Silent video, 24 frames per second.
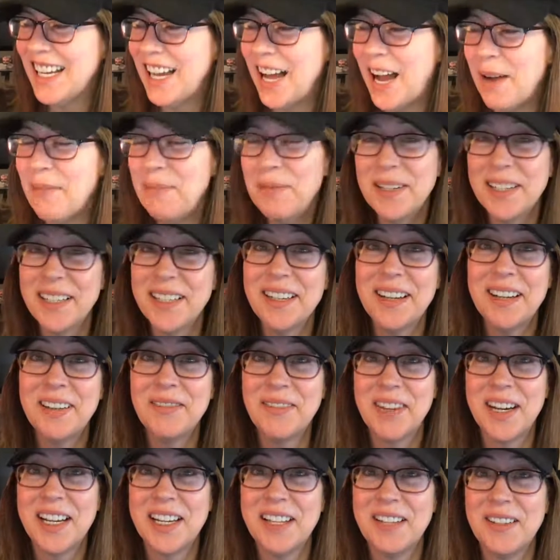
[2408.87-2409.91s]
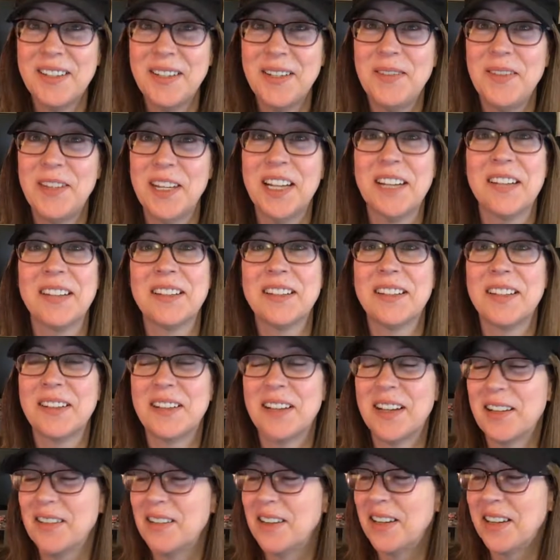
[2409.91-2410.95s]
I'll put it on my YouTube channel
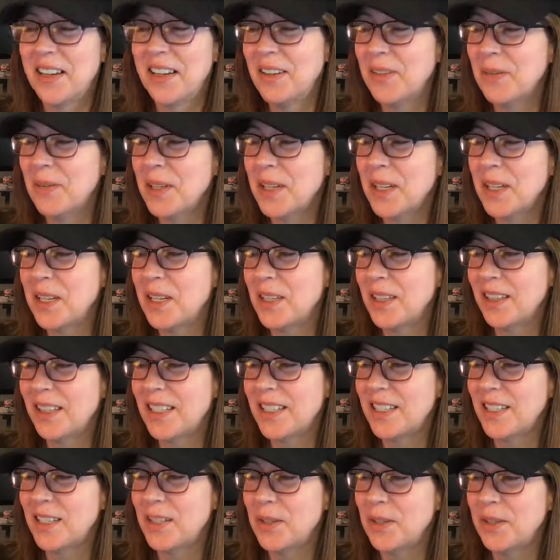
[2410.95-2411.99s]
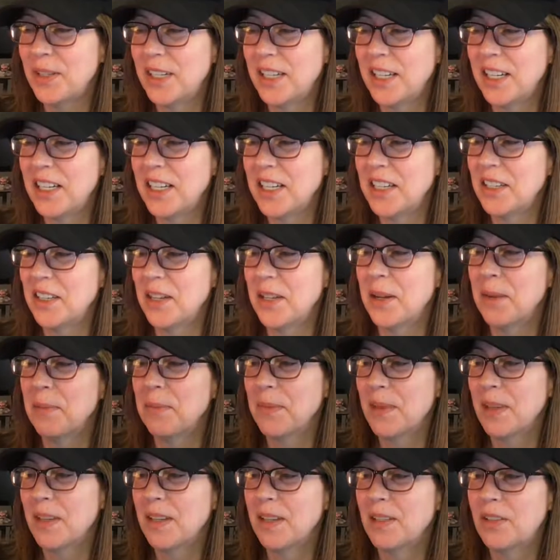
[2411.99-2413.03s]
so anyone can listen to it at any time.
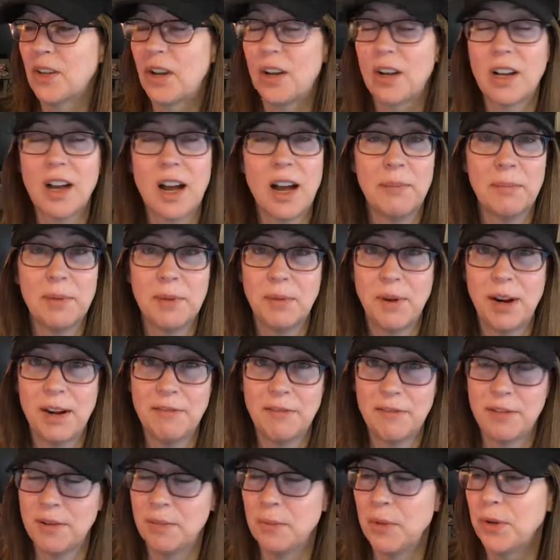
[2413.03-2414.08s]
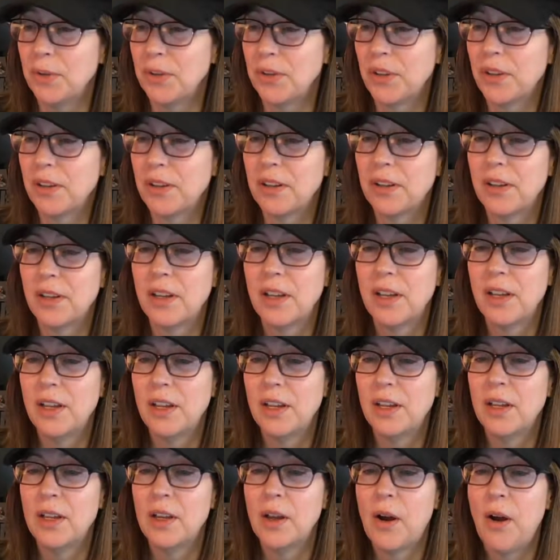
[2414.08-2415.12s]
It's all copyright free music
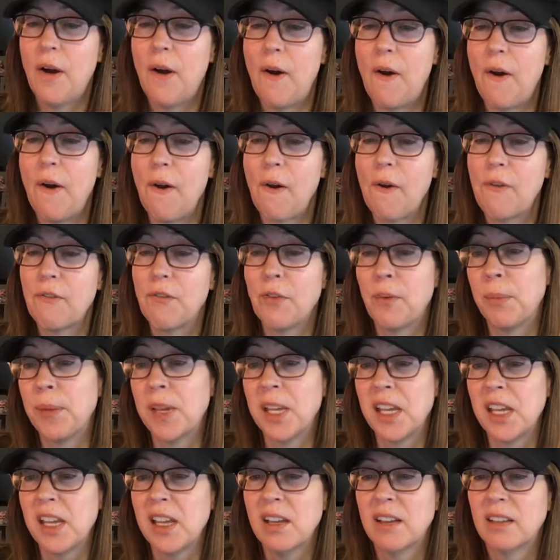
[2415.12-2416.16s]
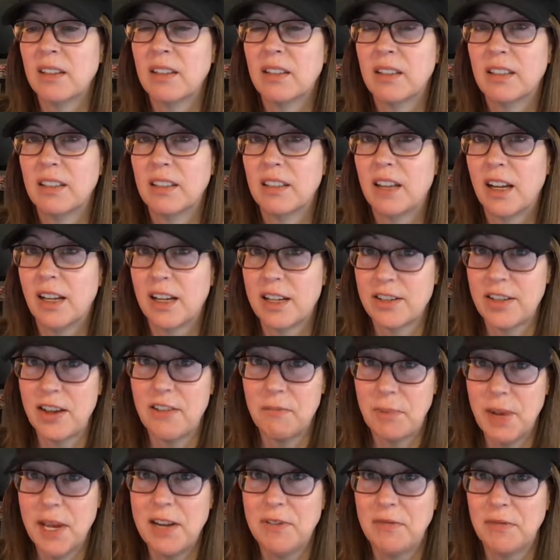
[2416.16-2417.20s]
for me. because
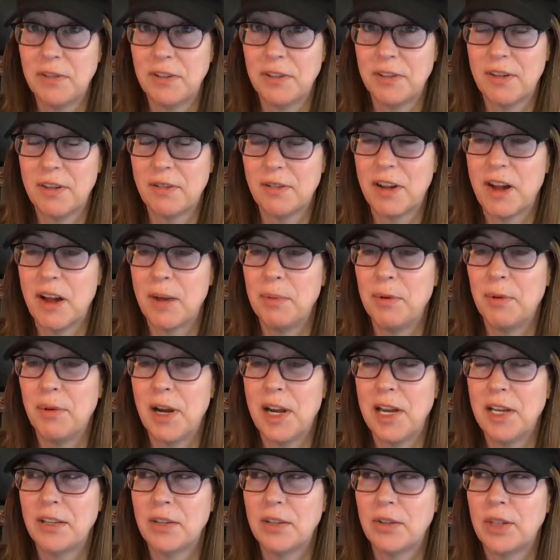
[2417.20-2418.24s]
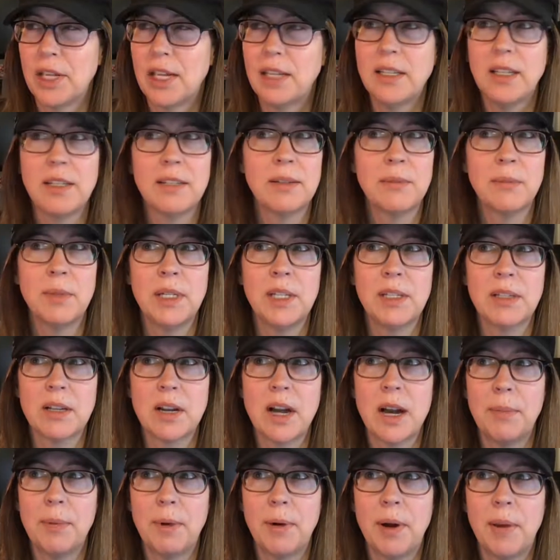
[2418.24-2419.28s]
I've paid for the copyright. So that doesn't mean it's
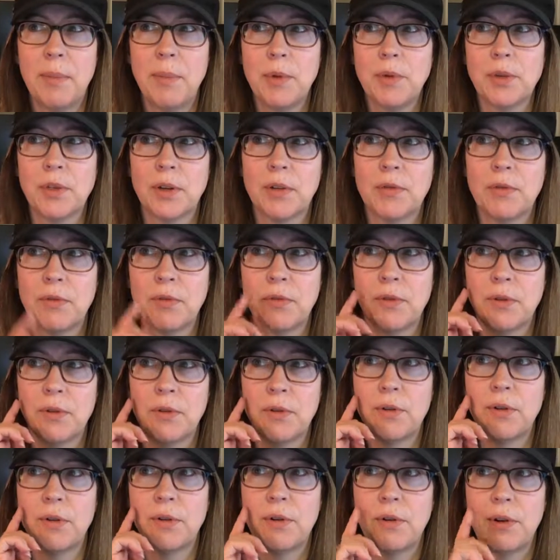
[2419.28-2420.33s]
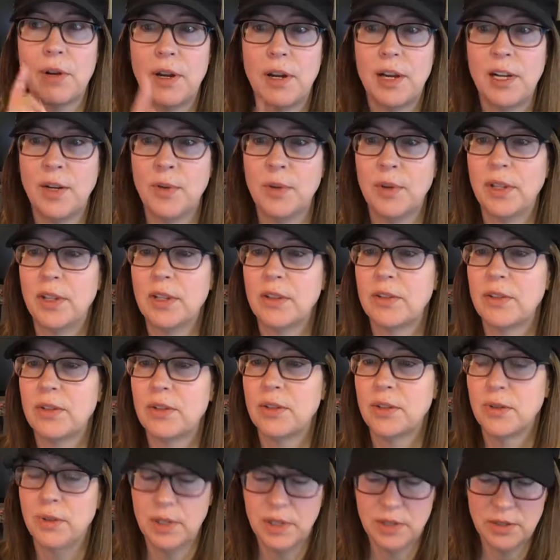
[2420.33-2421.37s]
copyright music for anyone that
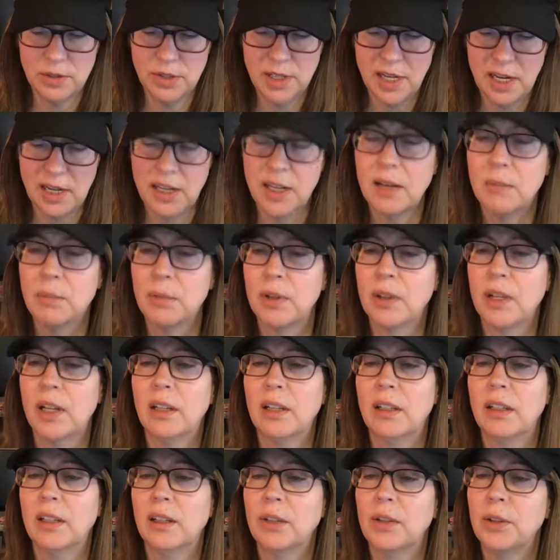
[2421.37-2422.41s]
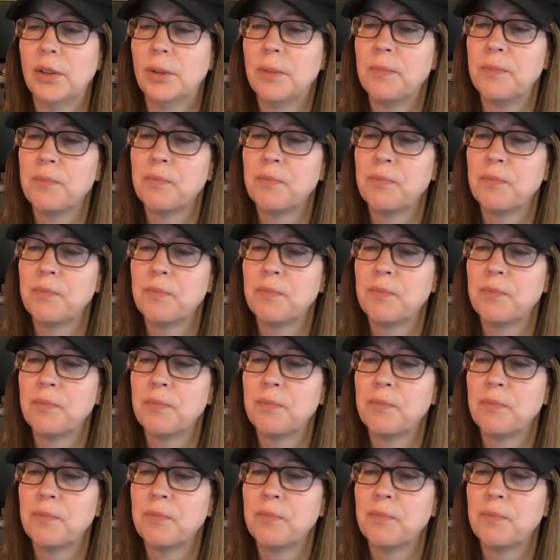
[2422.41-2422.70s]
listens to it. So yeah, I got to put that in it too.